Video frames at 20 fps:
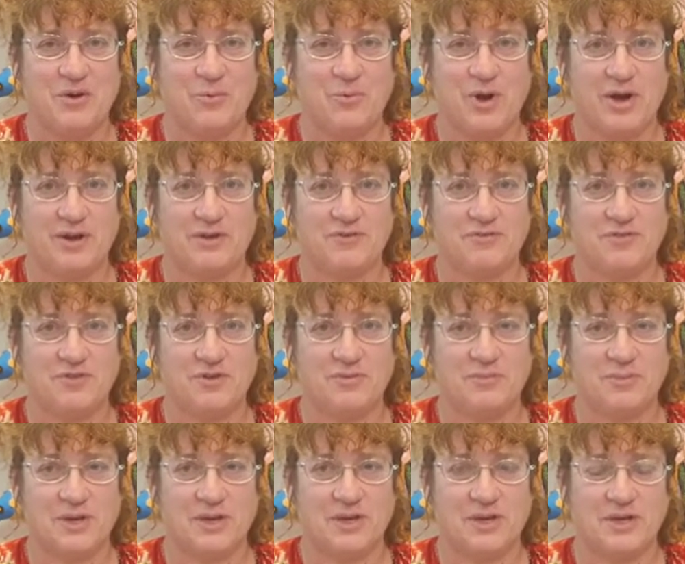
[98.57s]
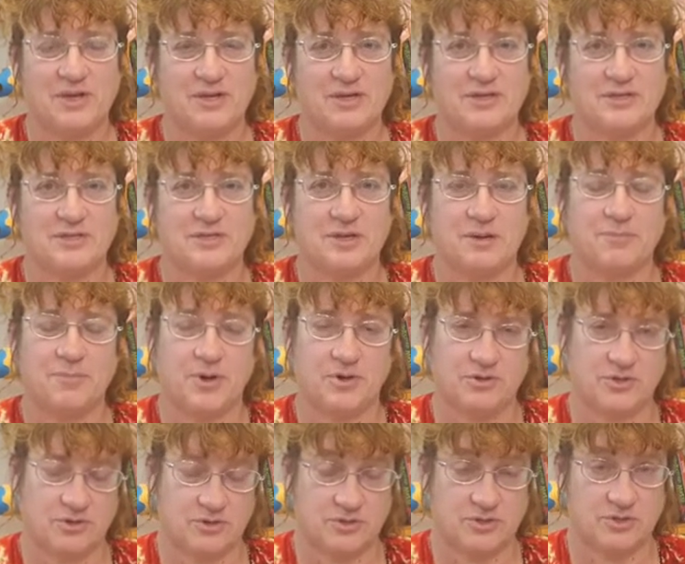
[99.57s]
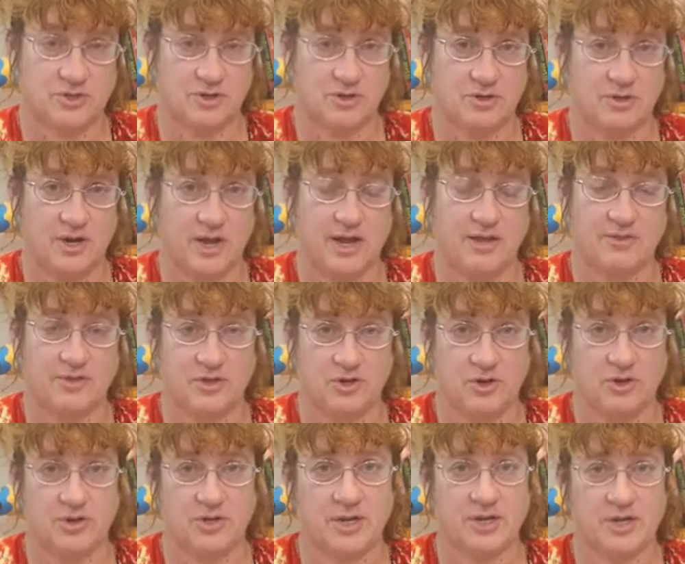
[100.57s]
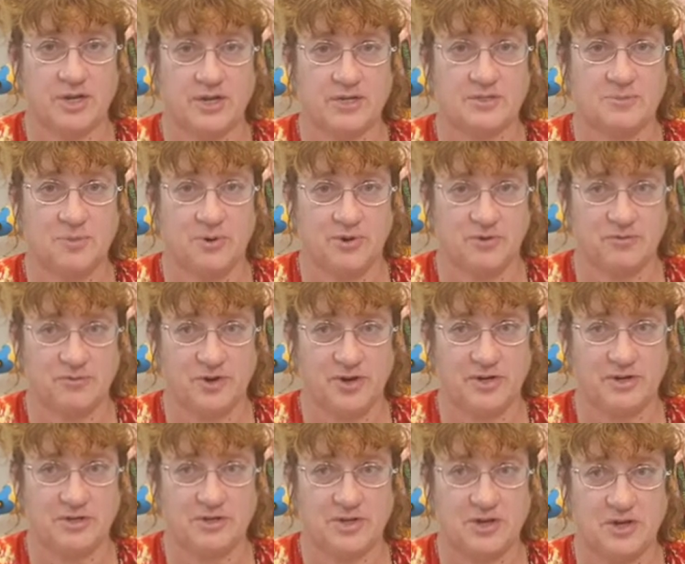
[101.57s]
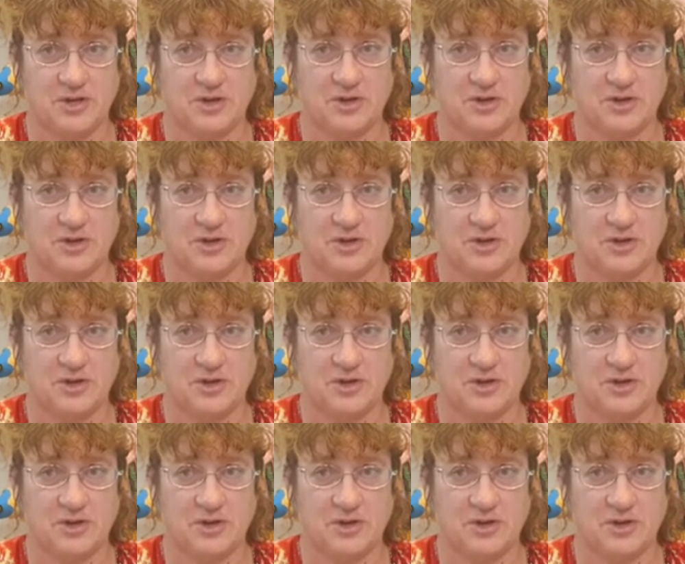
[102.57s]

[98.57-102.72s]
One of them is Botox Girl and the not yet ex boyfriend,